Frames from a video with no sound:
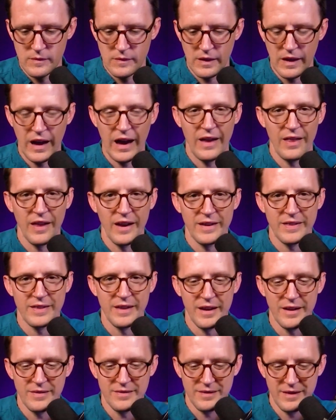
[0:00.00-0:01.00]
I like
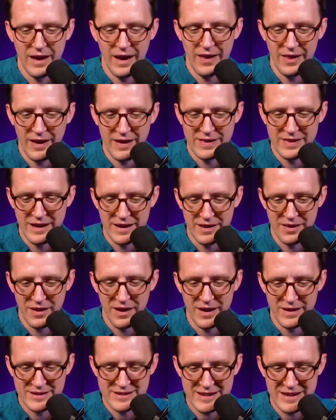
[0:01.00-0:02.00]
that. I like that a
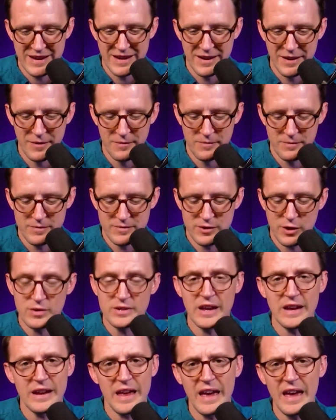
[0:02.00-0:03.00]
lot. So
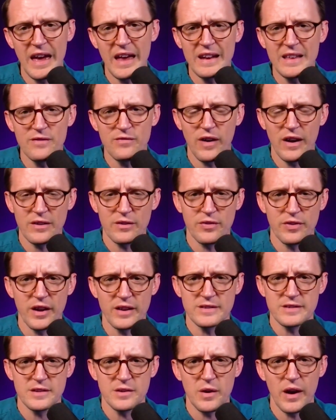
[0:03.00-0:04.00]
Dan, any final
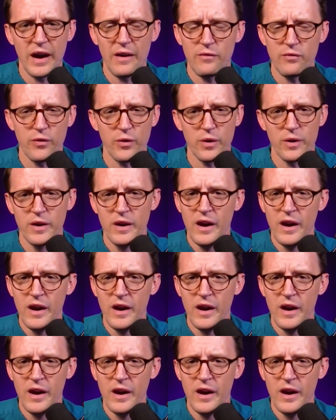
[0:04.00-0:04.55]
thoughts that you have for